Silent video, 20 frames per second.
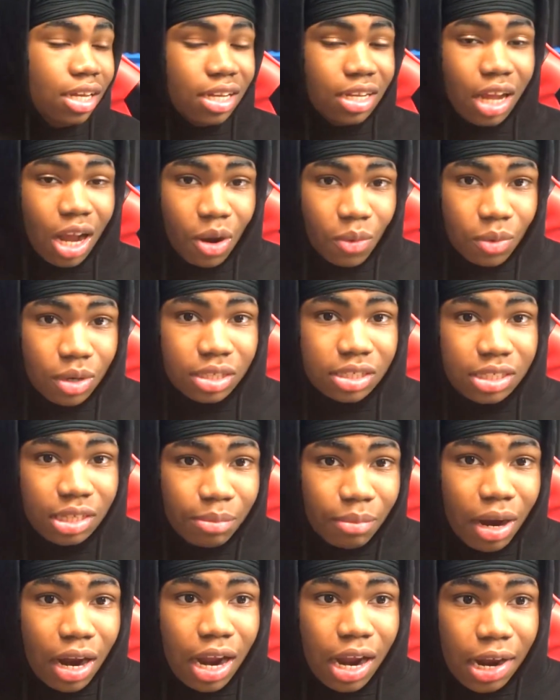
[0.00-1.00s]
Y'all wanna see
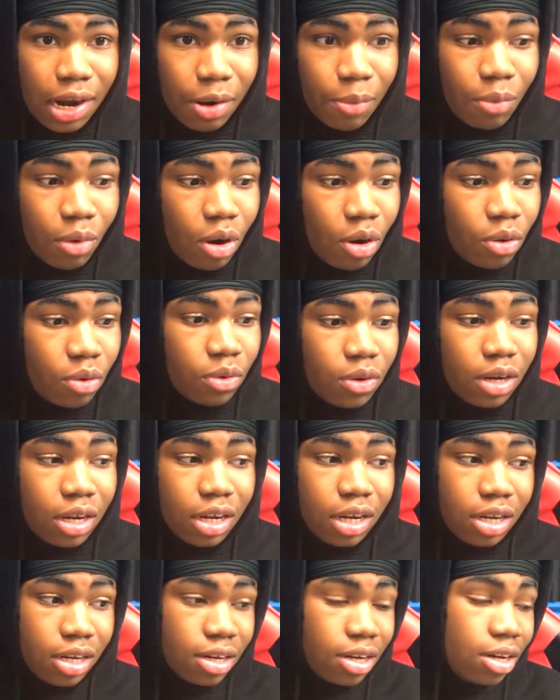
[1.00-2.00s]
my hair, bro? You know
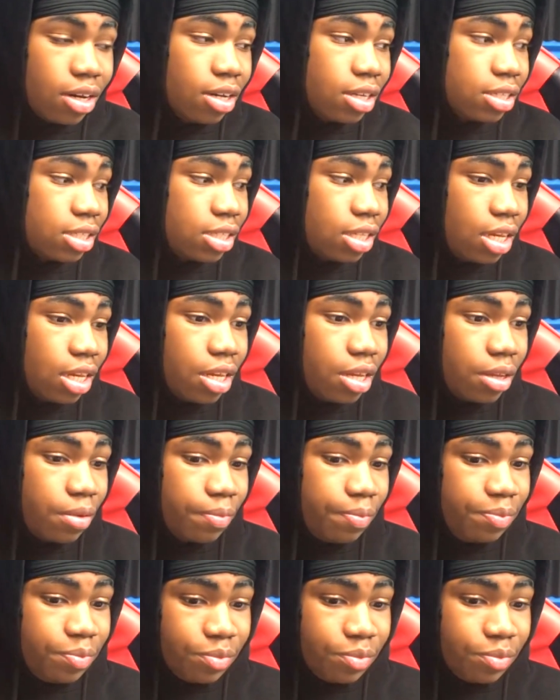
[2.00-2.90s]
what I'm saying?